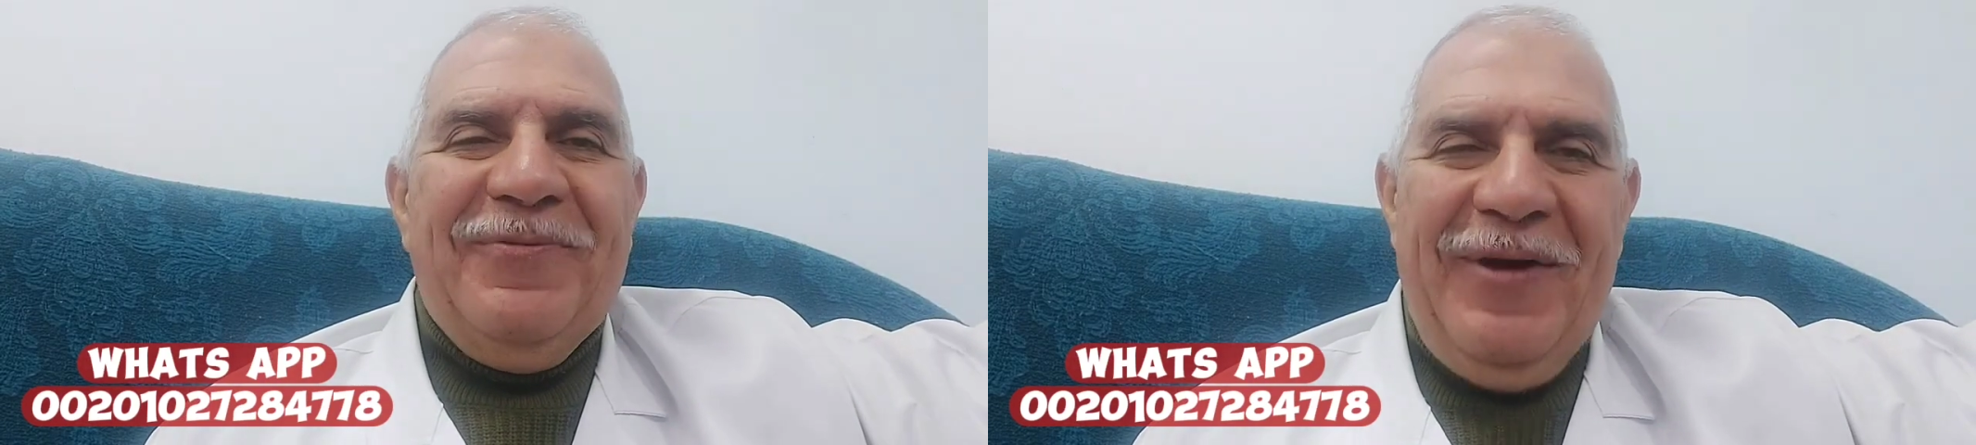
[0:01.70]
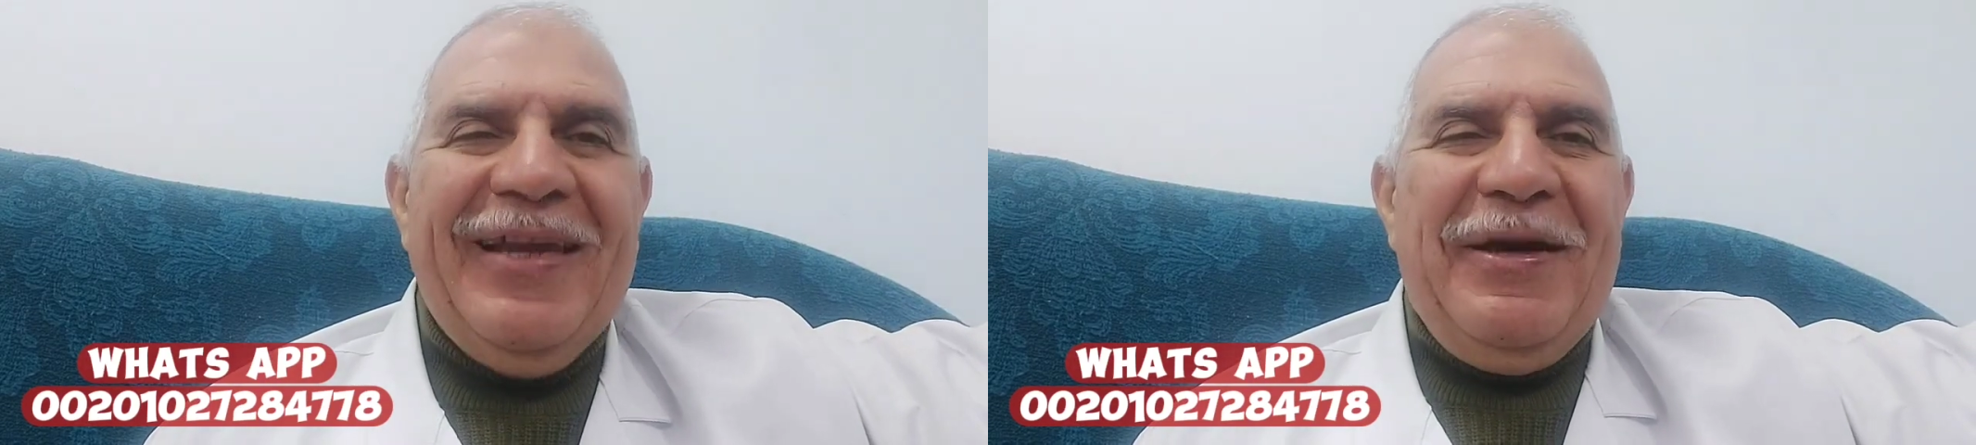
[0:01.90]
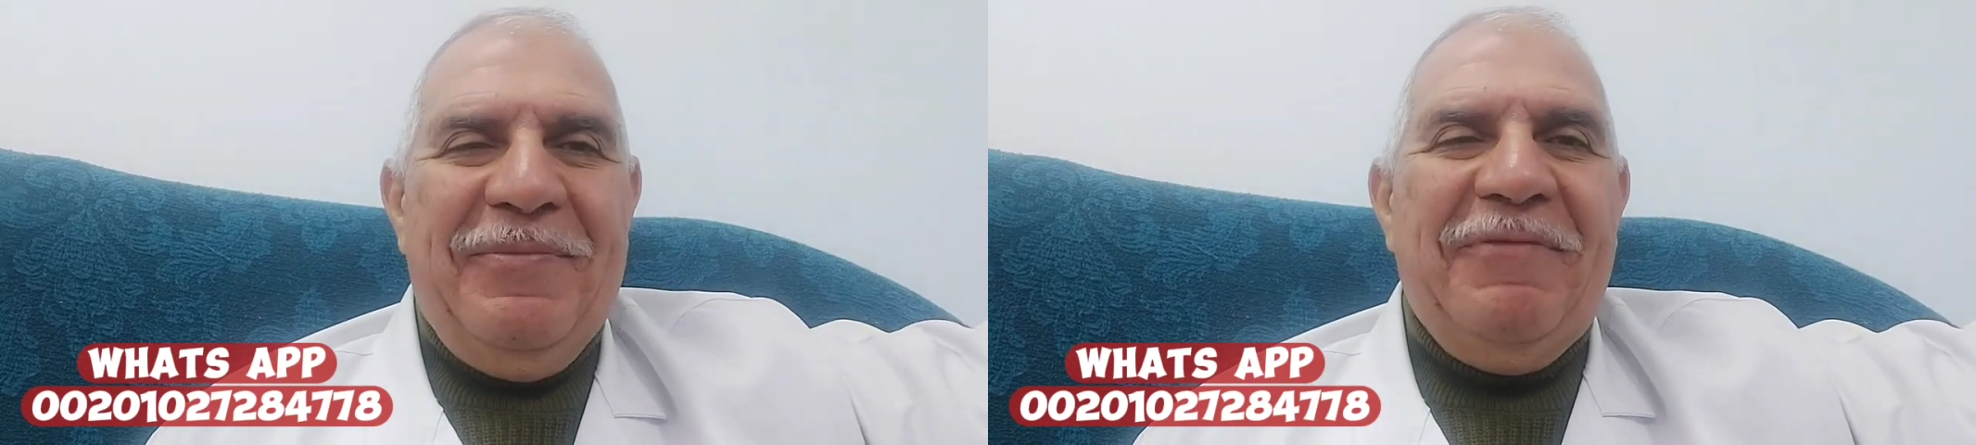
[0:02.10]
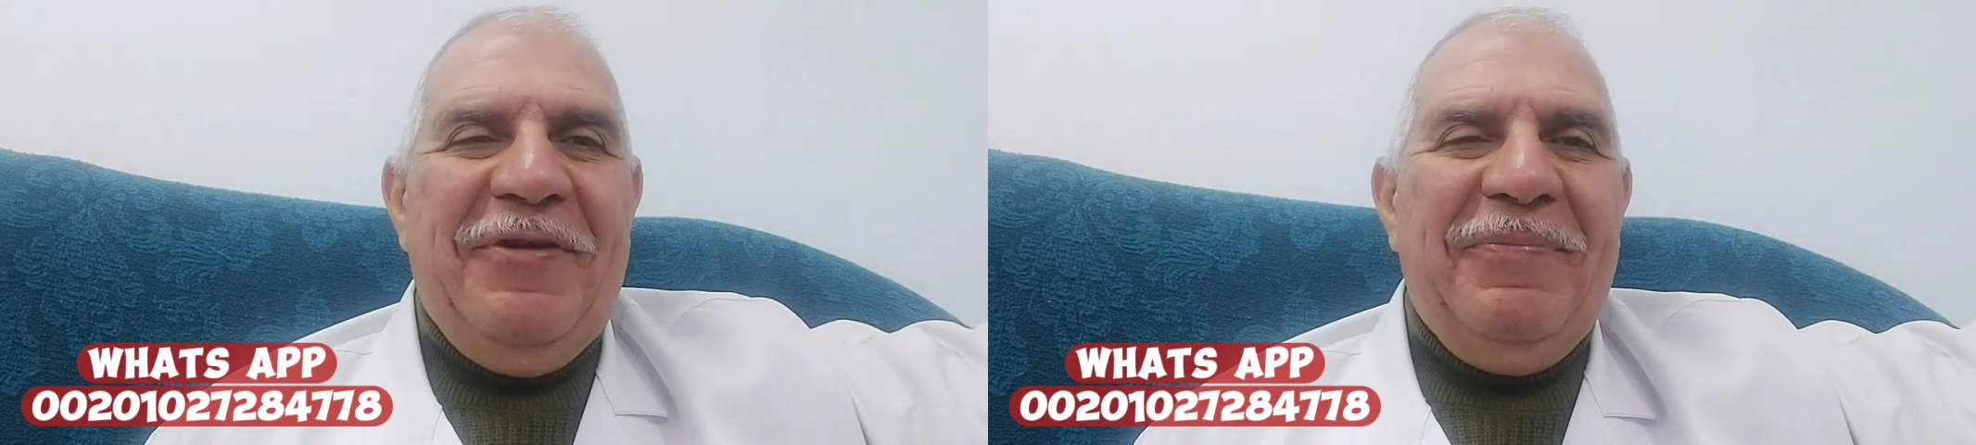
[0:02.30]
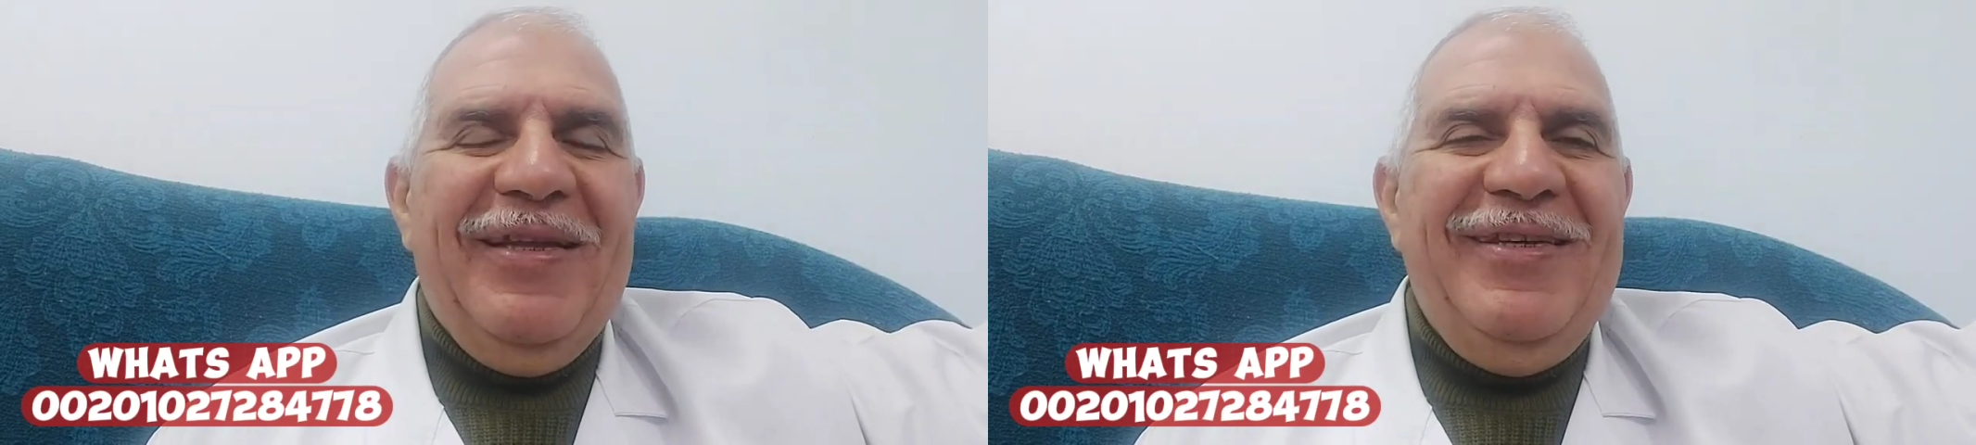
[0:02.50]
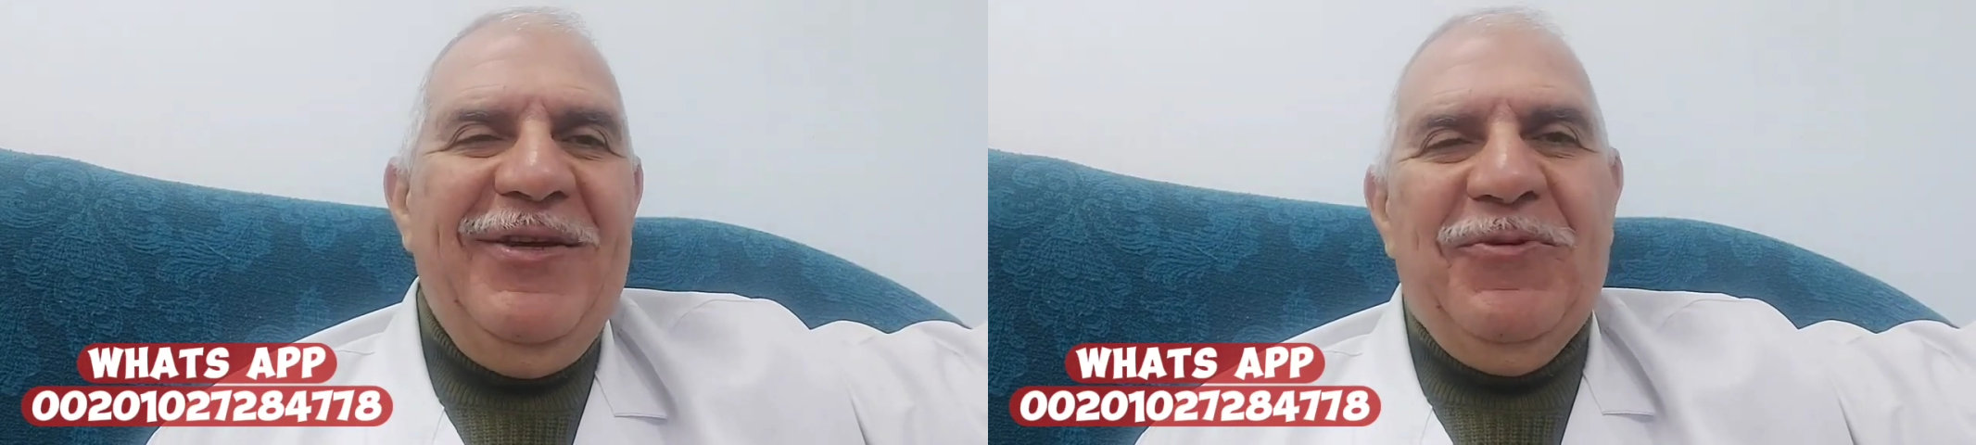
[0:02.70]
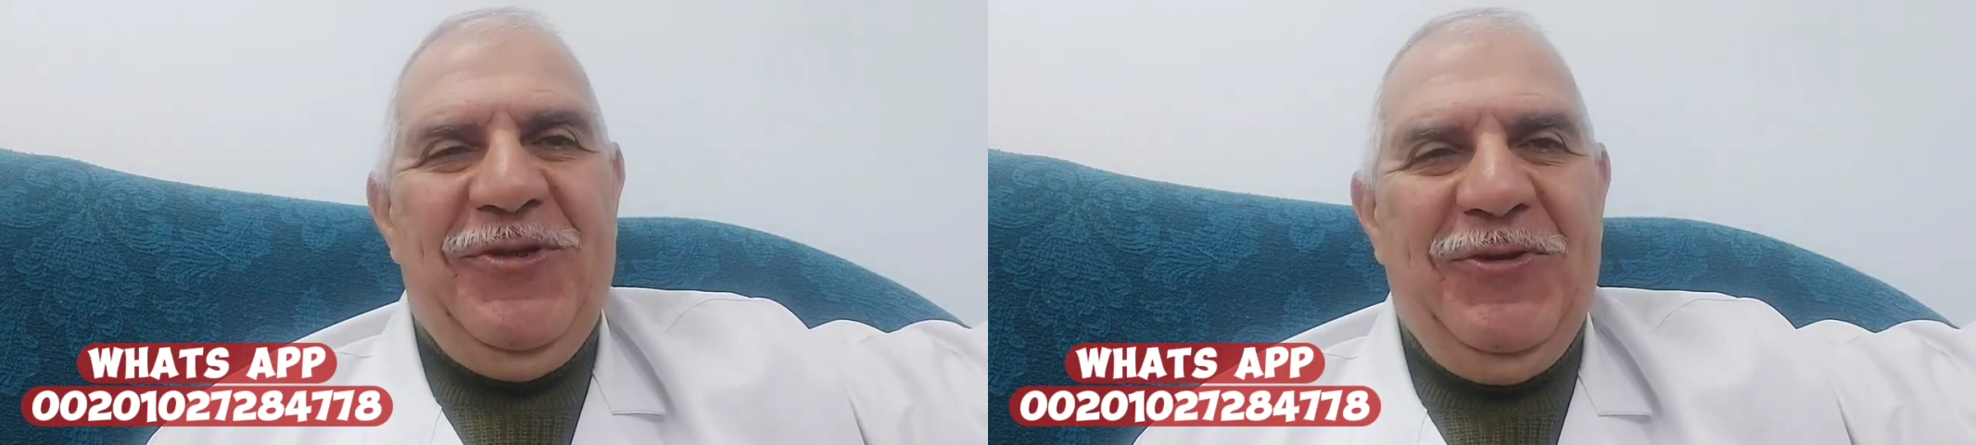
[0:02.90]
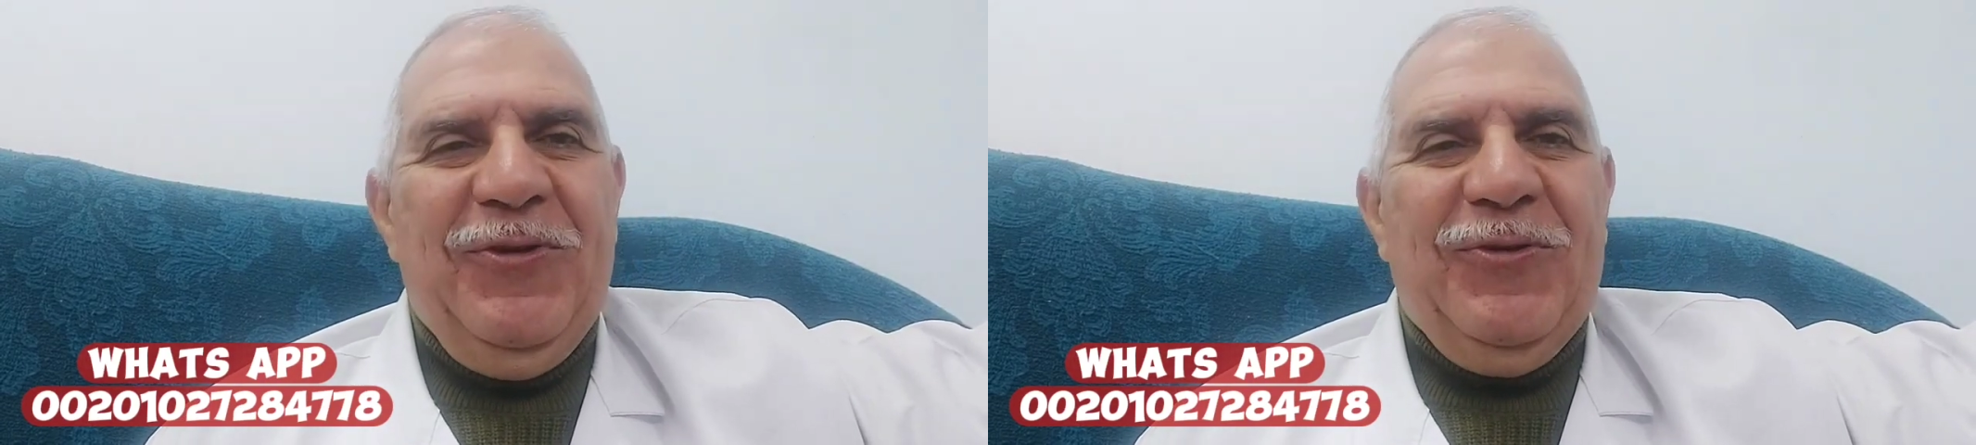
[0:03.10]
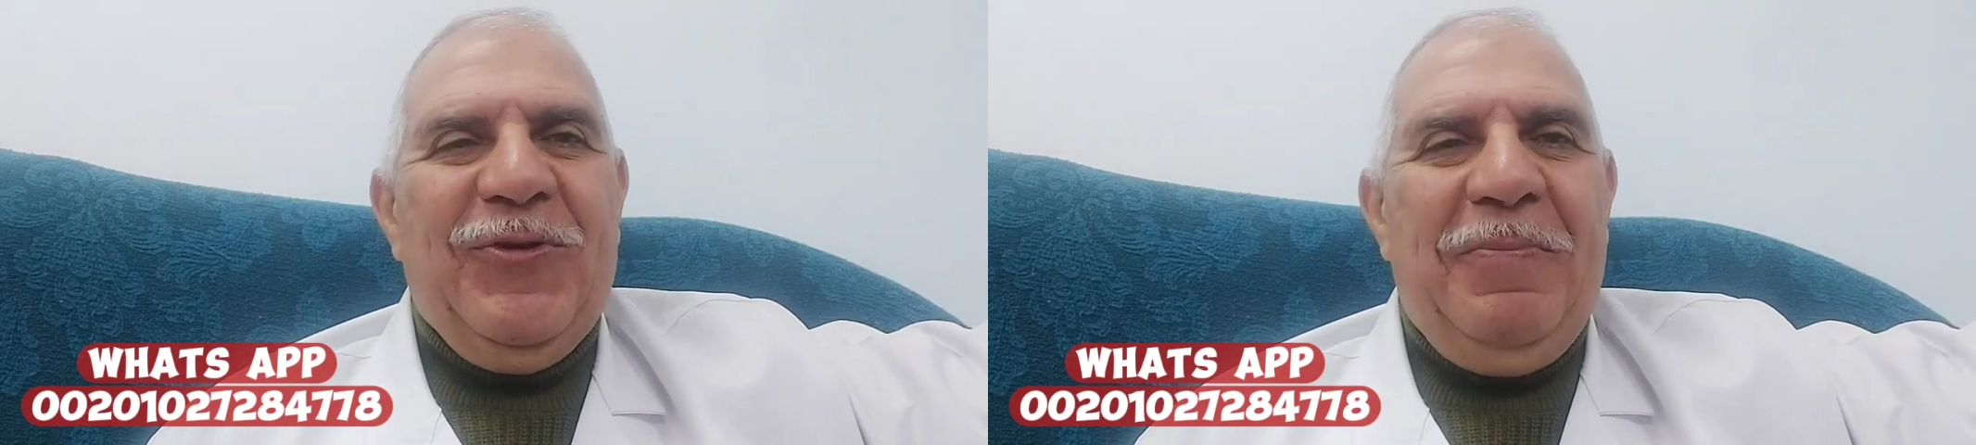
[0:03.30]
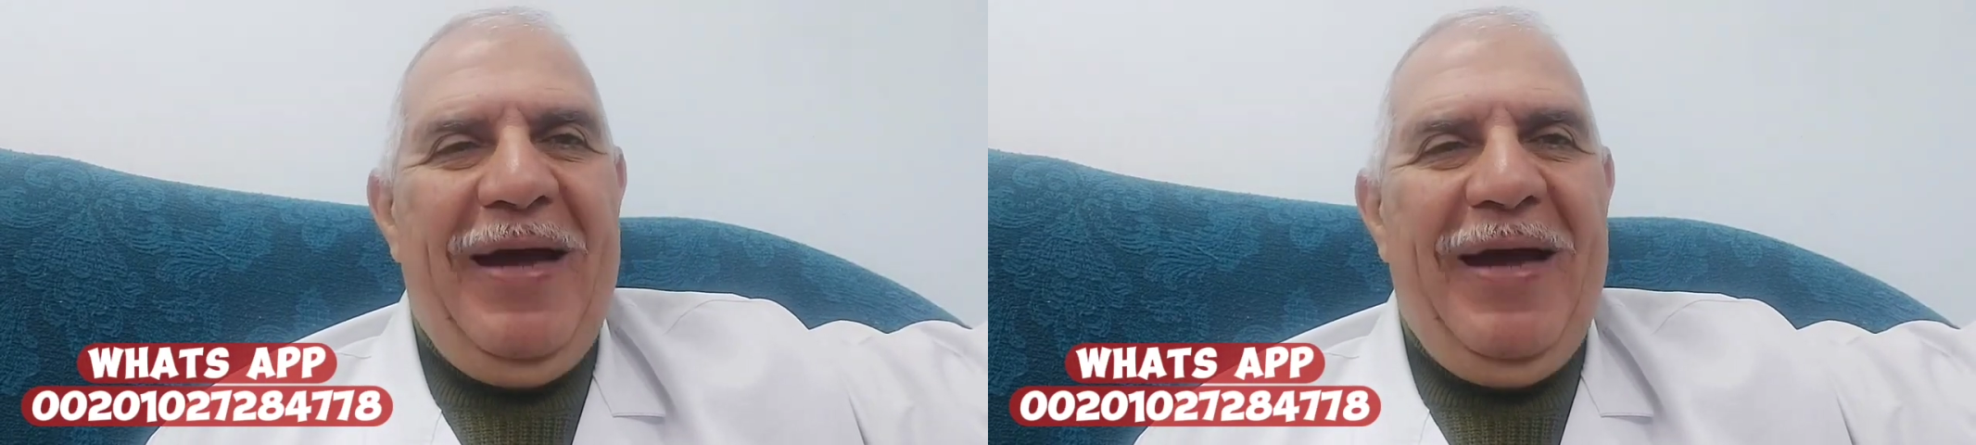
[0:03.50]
Welcome everybody, with you Dr.